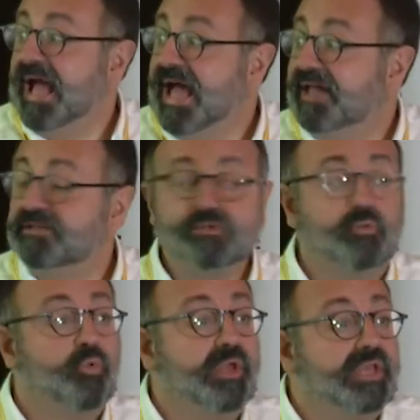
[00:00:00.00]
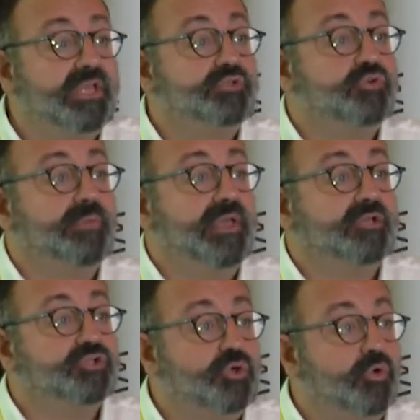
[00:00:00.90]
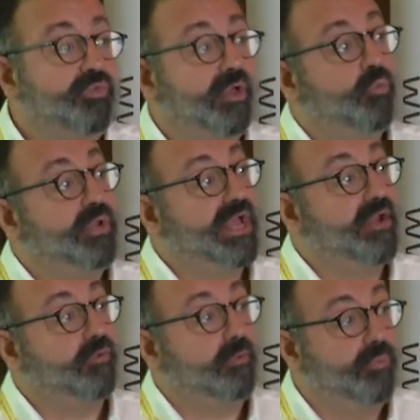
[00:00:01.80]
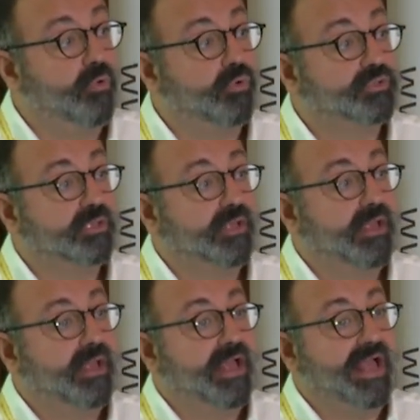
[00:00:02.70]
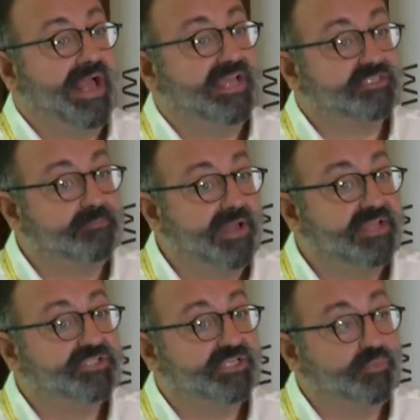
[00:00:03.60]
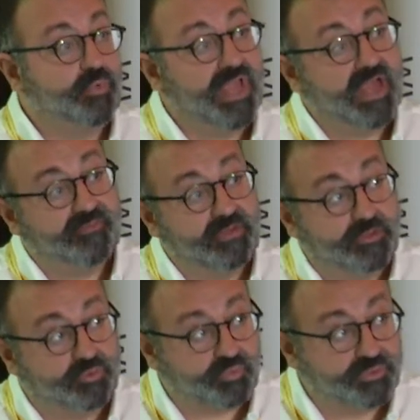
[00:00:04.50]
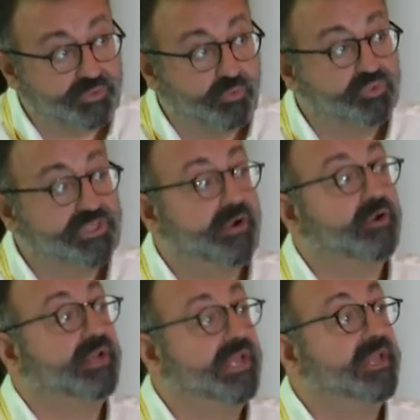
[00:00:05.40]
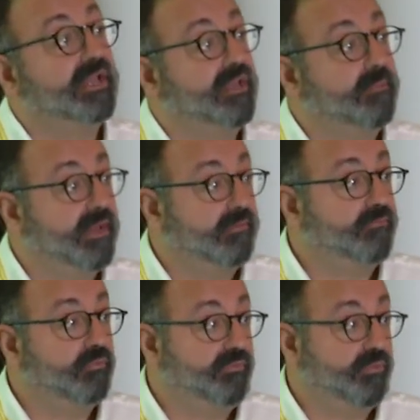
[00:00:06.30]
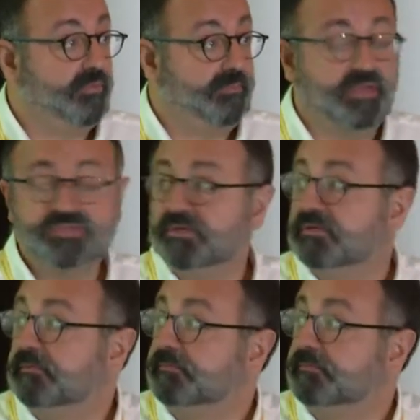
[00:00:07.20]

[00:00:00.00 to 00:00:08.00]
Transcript: And we need to make sure that we can report as much as we have in those results that are clinically meaningful for the patient.